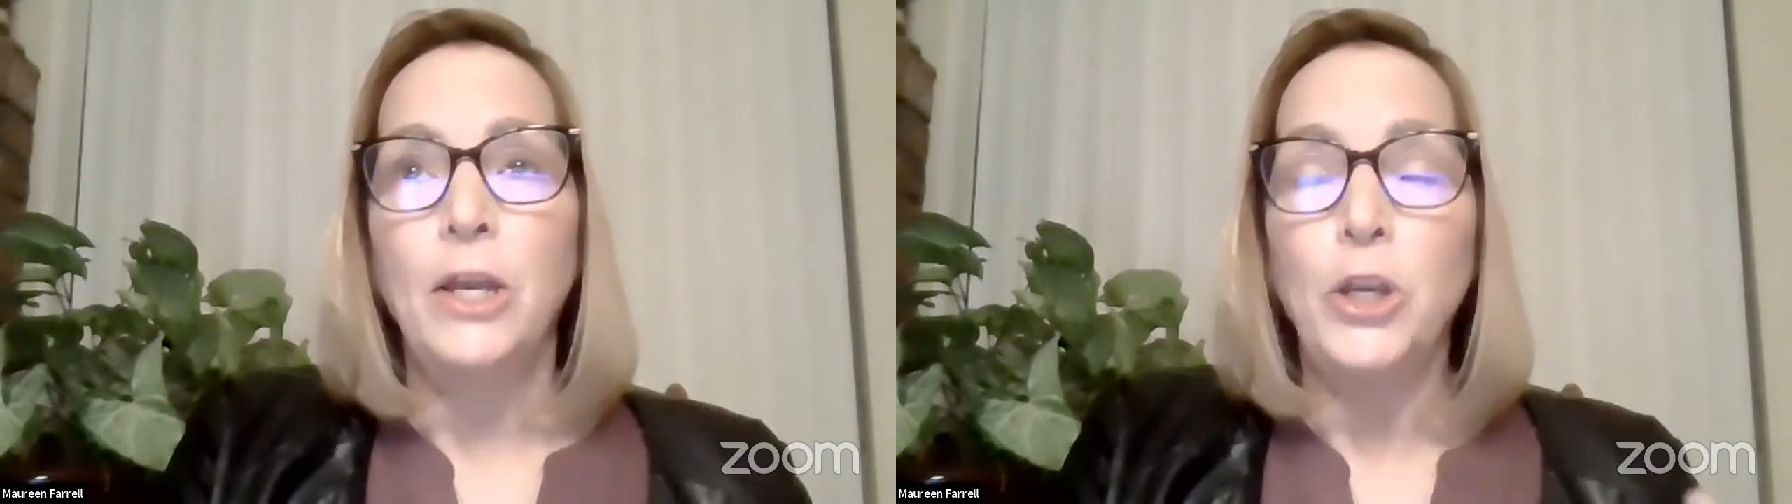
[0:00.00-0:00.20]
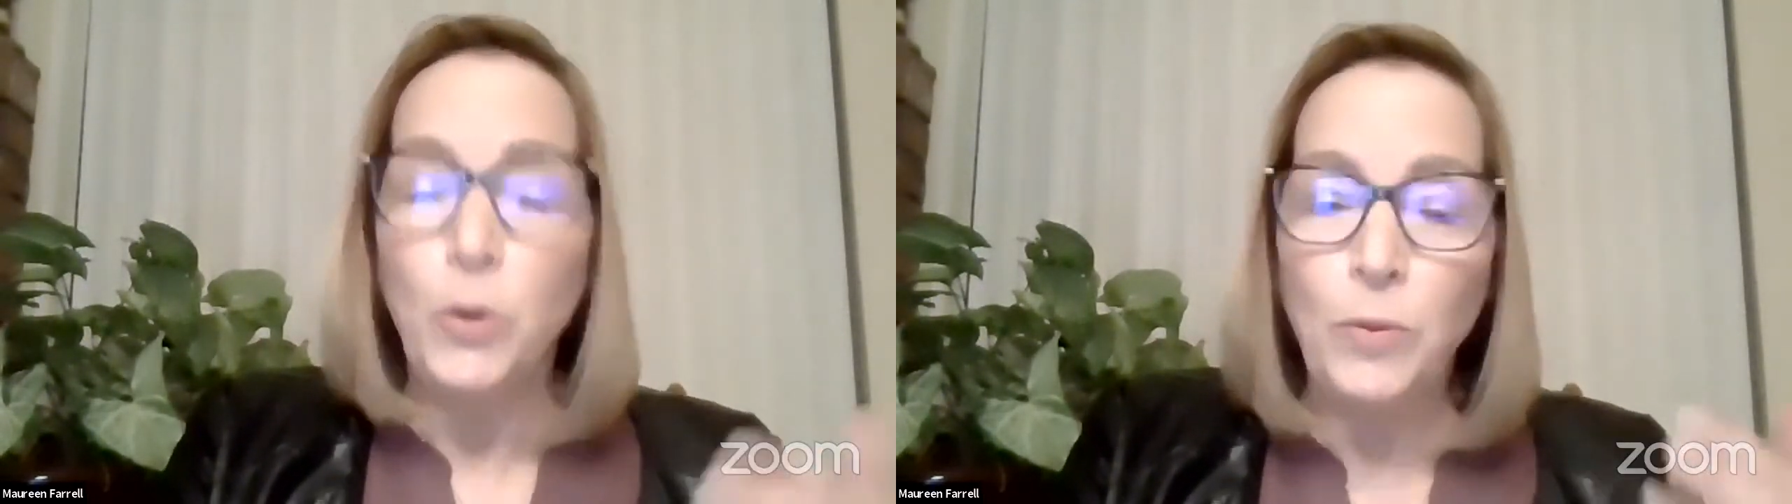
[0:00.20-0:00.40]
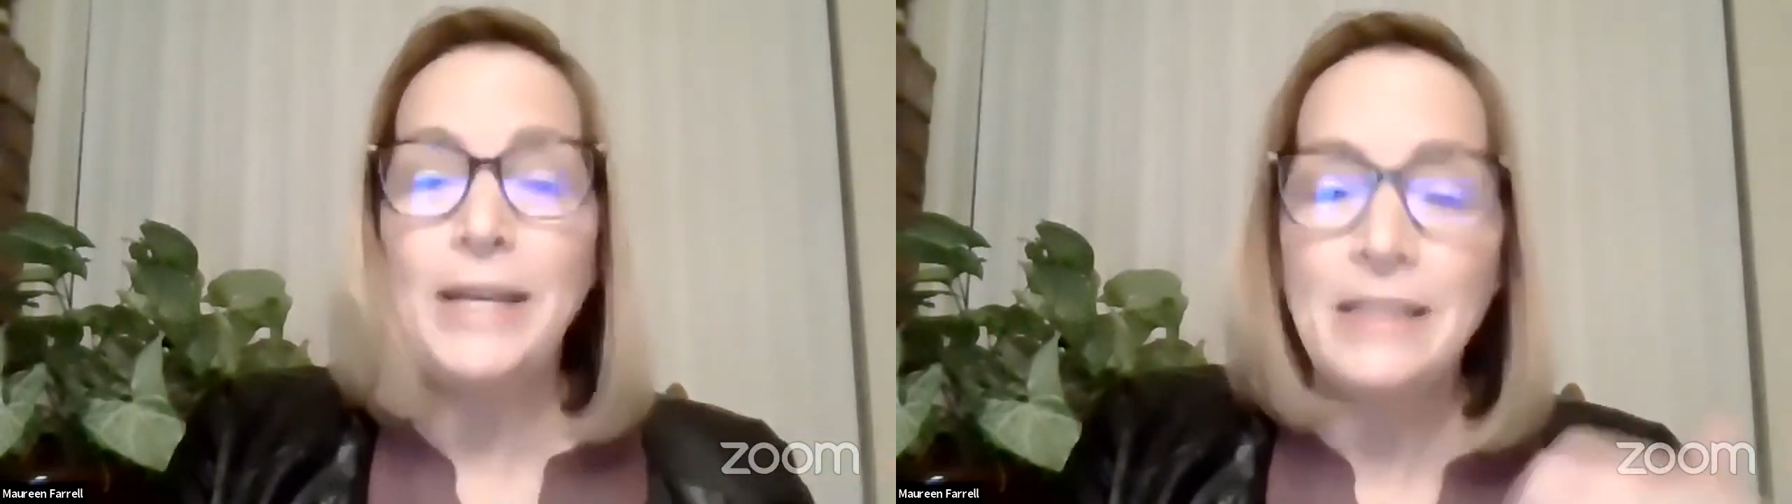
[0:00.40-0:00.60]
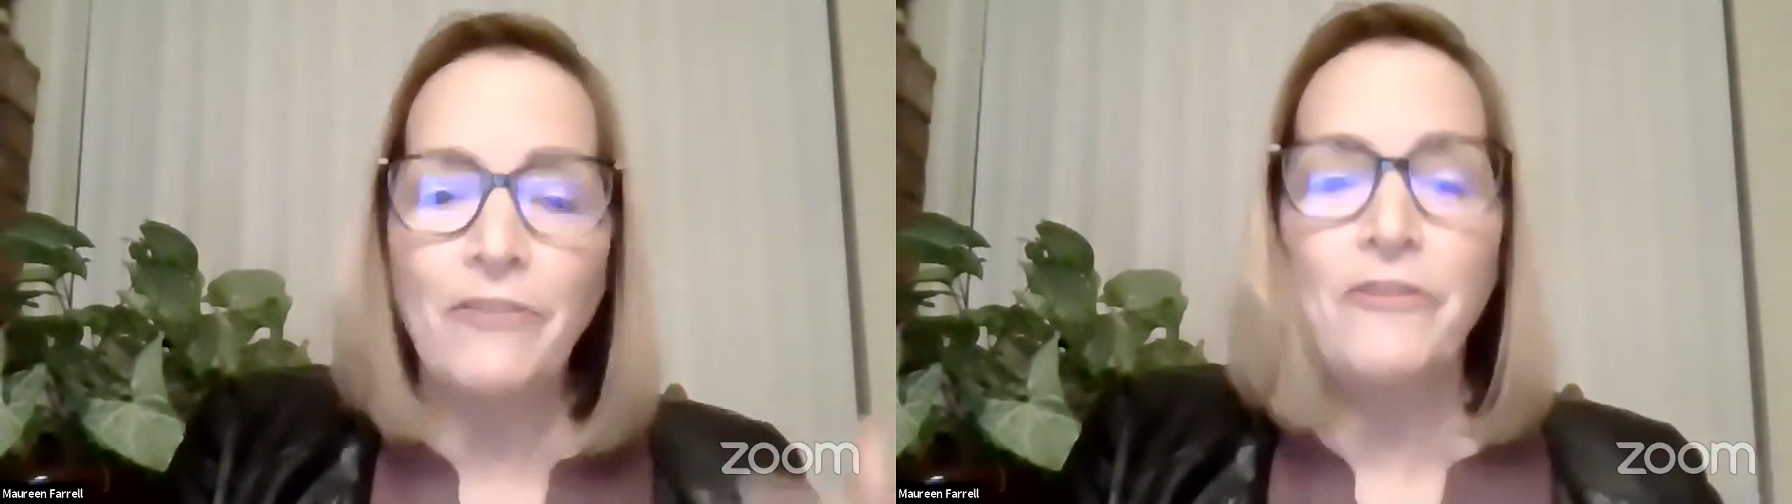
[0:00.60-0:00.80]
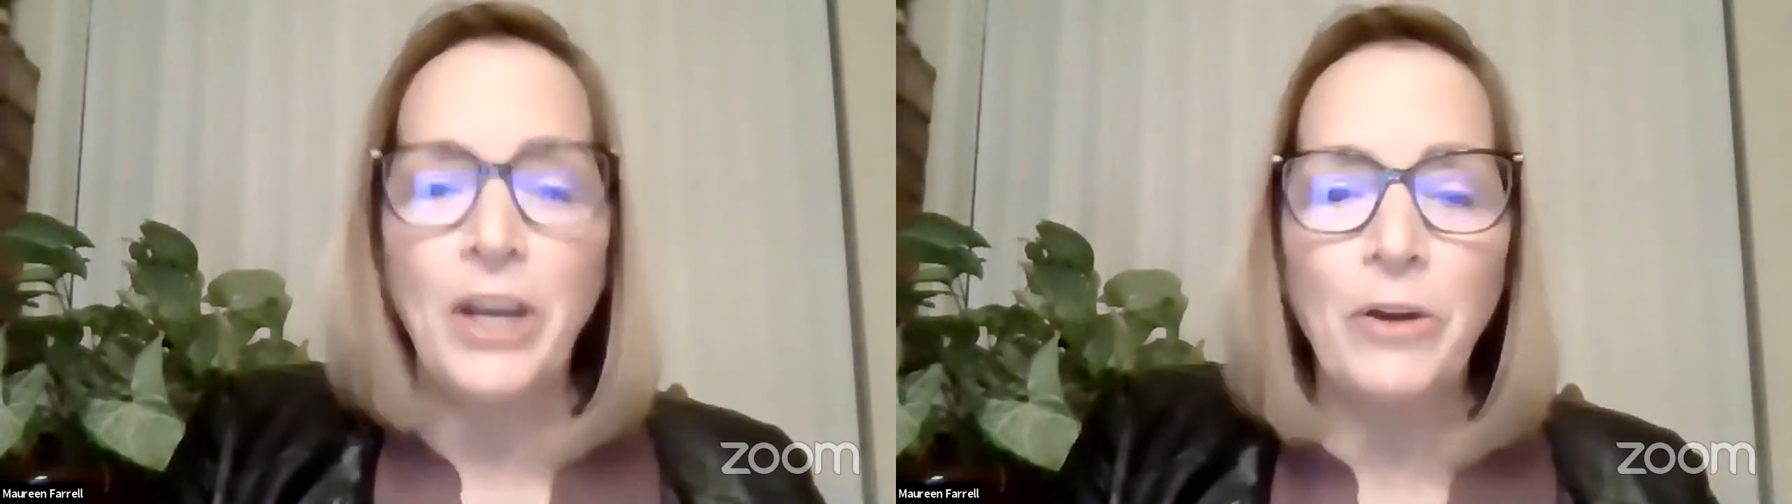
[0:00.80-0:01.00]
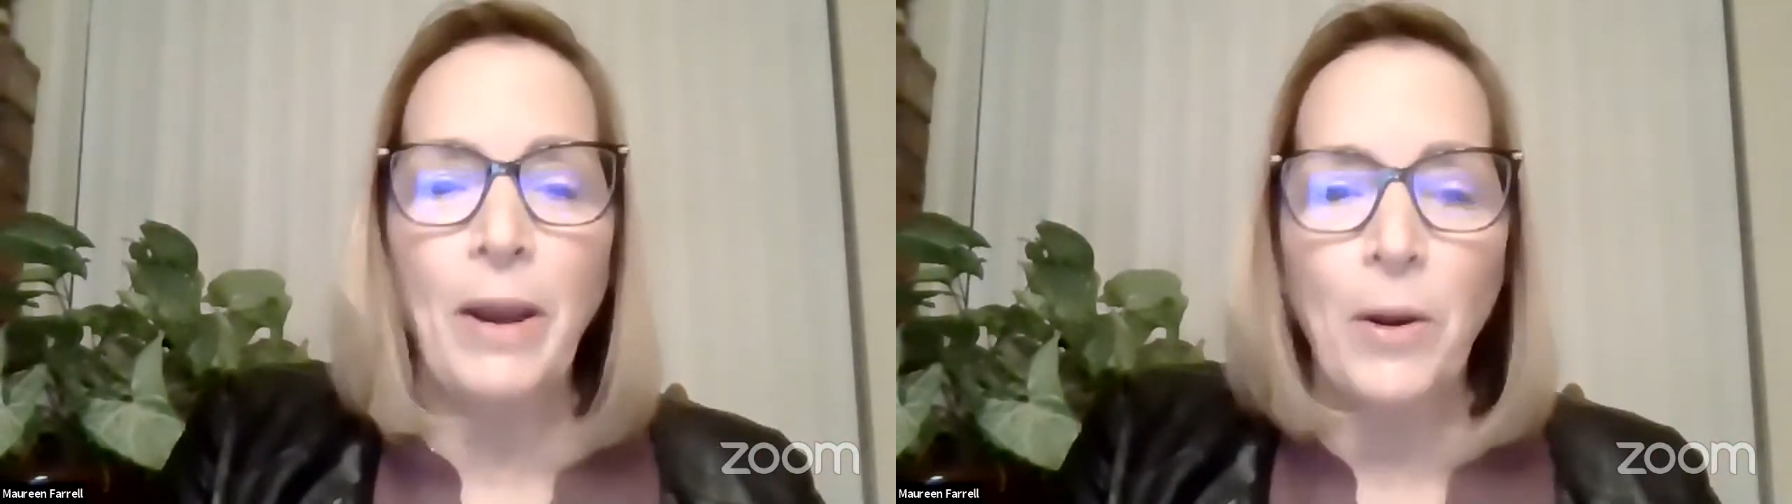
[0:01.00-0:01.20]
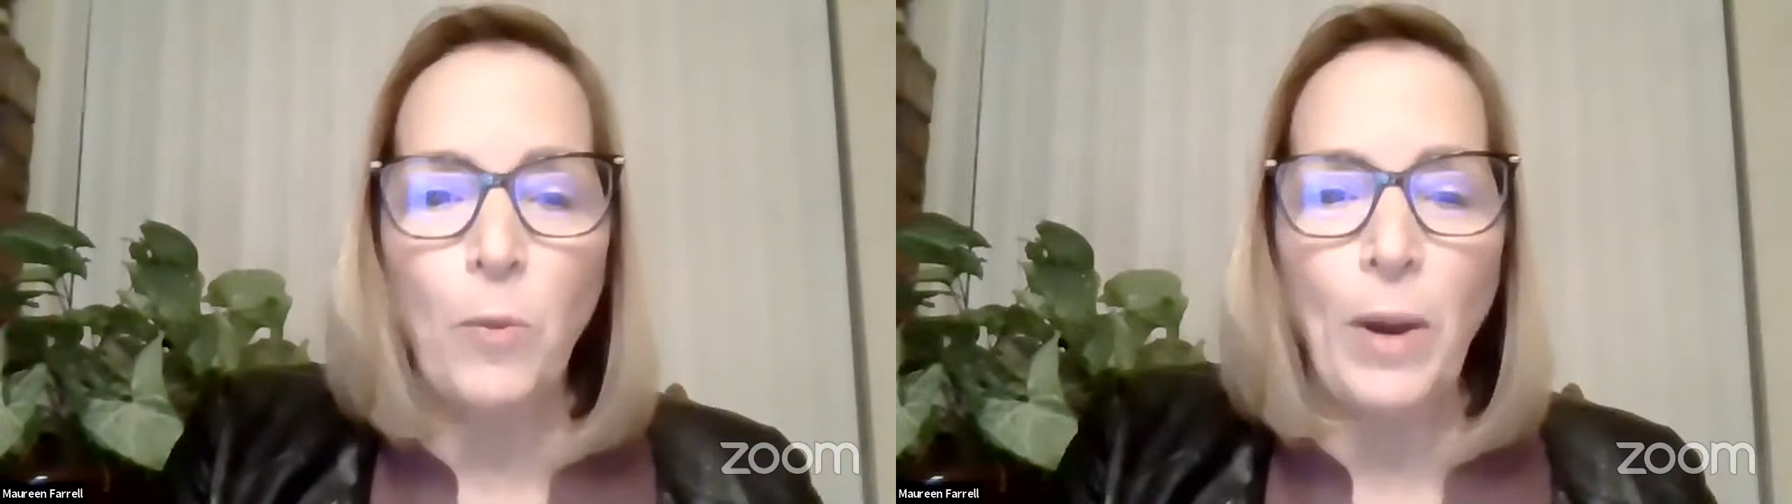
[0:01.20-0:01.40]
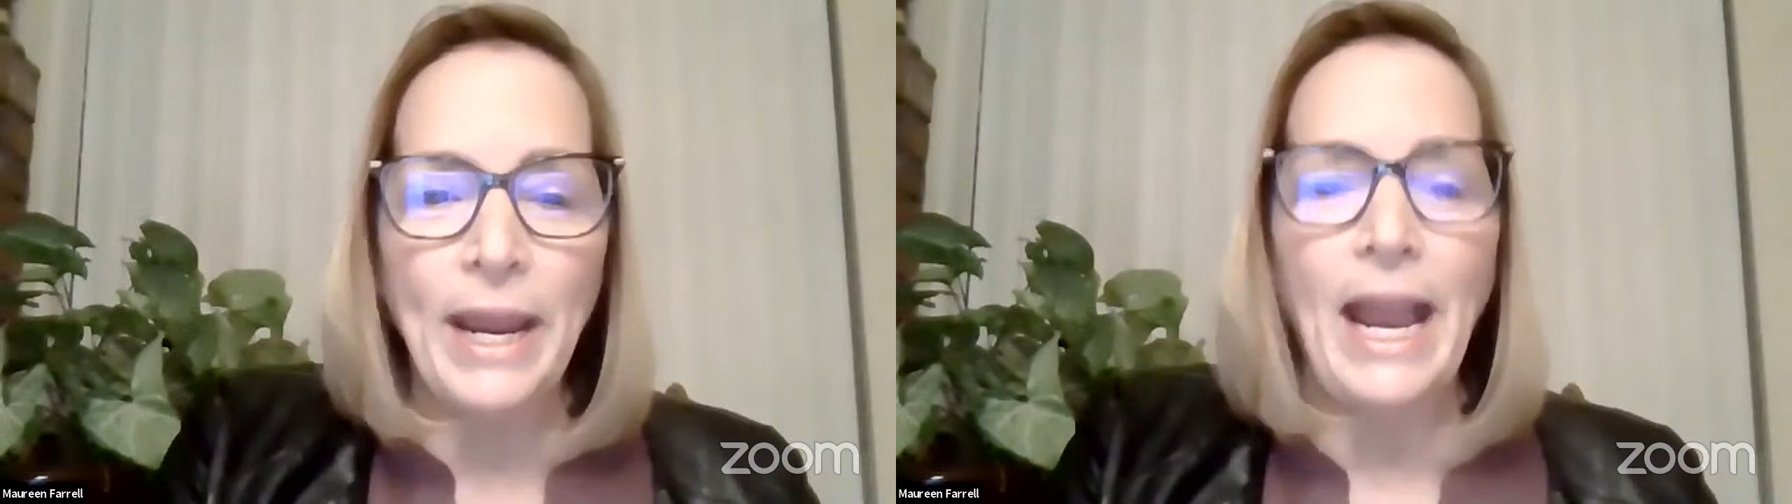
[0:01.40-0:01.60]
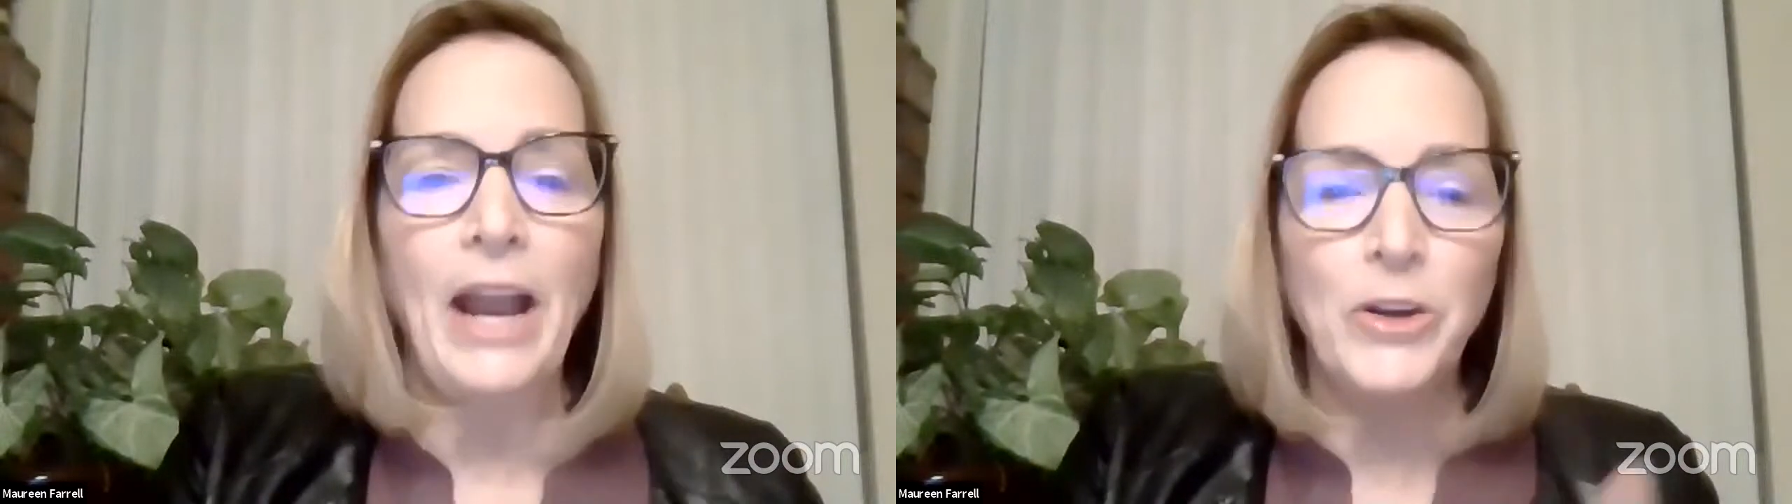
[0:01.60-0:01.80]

you need to figure out a way how